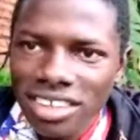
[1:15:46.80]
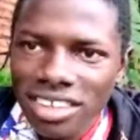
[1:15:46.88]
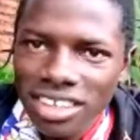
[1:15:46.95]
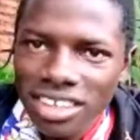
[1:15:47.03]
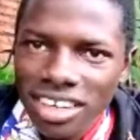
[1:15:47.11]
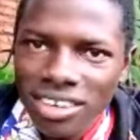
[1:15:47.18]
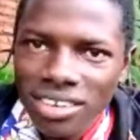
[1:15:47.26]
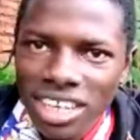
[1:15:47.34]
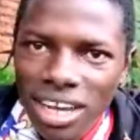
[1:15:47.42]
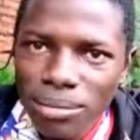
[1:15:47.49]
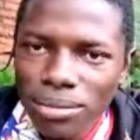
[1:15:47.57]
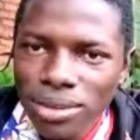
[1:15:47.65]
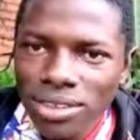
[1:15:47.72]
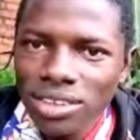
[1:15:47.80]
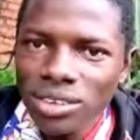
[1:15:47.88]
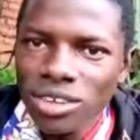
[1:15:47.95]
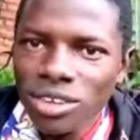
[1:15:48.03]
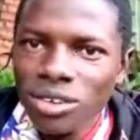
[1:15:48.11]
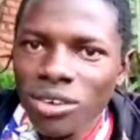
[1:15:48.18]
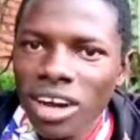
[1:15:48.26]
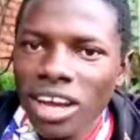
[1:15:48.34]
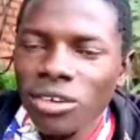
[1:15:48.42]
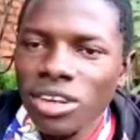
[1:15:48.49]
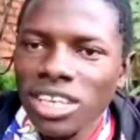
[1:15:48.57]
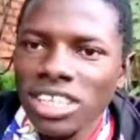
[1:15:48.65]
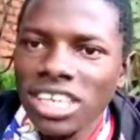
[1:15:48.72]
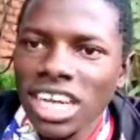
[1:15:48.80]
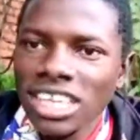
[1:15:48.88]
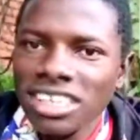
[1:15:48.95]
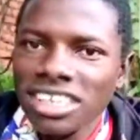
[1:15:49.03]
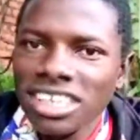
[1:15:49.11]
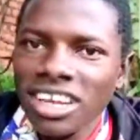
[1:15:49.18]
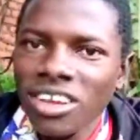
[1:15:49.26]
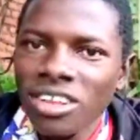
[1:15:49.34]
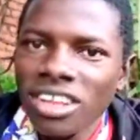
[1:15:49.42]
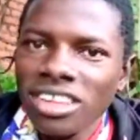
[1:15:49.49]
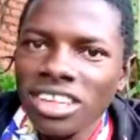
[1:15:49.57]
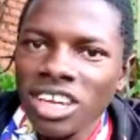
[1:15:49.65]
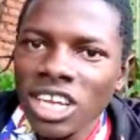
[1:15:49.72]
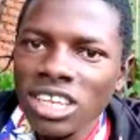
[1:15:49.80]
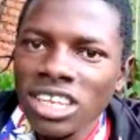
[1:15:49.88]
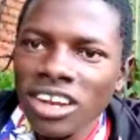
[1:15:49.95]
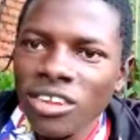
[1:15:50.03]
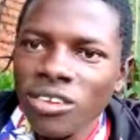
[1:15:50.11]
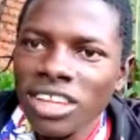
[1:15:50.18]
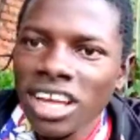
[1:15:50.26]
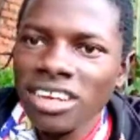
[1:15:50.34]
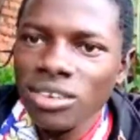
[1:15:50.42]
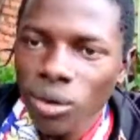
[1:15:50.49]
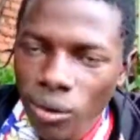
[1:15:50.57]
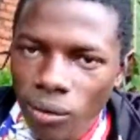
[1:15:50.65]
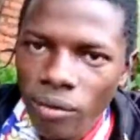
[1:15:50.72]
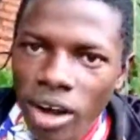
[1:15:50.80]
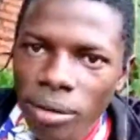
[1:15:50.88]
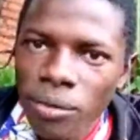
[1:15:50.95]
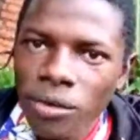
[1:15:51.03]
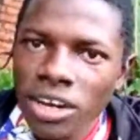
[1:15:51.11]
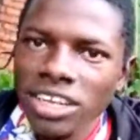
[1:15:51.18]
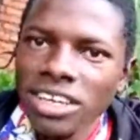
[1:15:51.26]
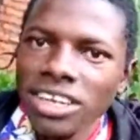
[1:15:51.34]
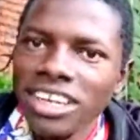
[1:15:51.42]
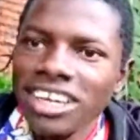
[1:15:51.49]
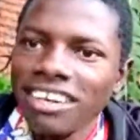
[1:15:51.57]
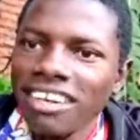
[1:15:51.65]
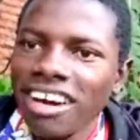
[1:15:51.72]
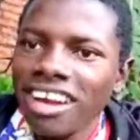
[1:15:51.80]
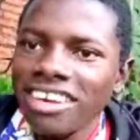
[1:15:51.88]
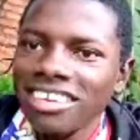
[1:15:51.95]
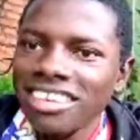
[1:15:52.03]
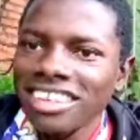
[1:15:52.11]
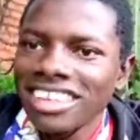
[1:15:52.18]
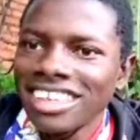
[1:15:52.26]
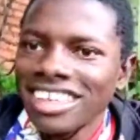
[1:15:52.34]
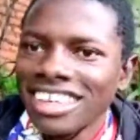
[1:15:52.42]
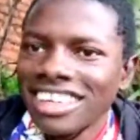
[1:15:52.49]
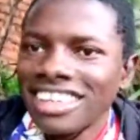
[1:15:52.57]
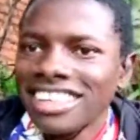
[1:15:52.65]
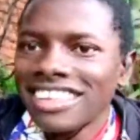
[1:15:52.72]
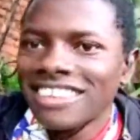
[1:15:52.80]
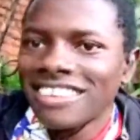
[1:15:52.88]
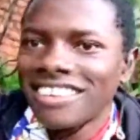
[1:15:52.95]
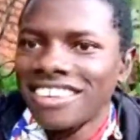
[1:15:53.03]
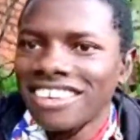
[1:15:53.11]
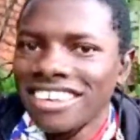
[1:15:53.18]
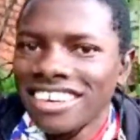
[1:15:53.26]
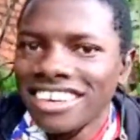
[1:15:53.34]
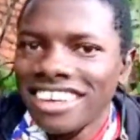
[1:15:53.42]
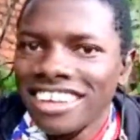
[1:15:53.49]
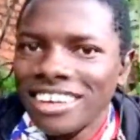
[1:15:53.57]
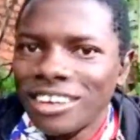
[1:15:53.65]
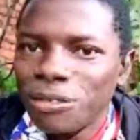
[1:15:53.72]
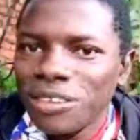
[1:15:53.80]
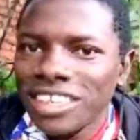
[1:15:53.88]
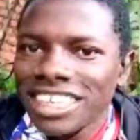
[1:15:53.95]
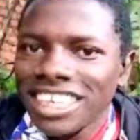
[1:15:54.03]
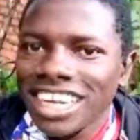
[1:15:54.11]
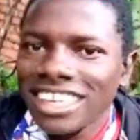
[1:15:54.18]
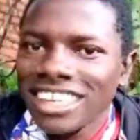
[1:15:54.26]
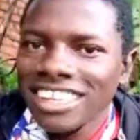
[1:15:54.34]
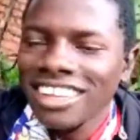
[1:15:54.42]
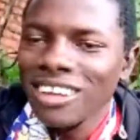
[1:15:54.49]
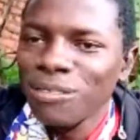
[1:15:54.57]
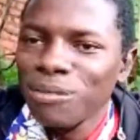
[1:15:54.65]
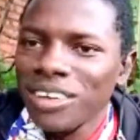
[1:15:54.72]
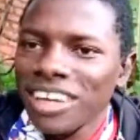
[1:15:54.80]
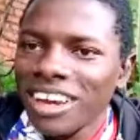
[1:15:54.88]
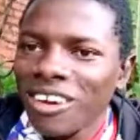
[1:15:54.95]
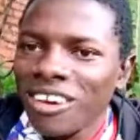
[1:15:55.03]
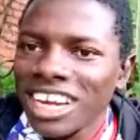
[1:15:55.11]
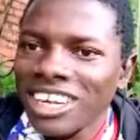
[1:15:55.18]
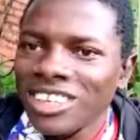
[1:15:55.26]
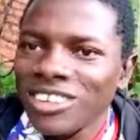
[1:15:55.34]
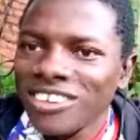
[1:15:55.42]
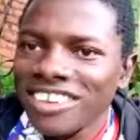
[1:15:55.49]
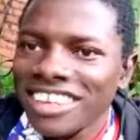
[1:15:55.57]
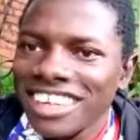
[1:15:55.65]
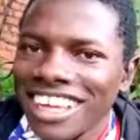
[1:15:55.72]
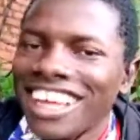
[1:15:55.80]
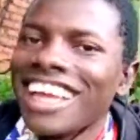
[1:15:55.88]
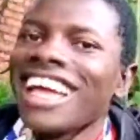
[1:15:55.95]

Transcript: I will come see you. I will just say, tell you that, oh, I'm already in England. So please just tell me location.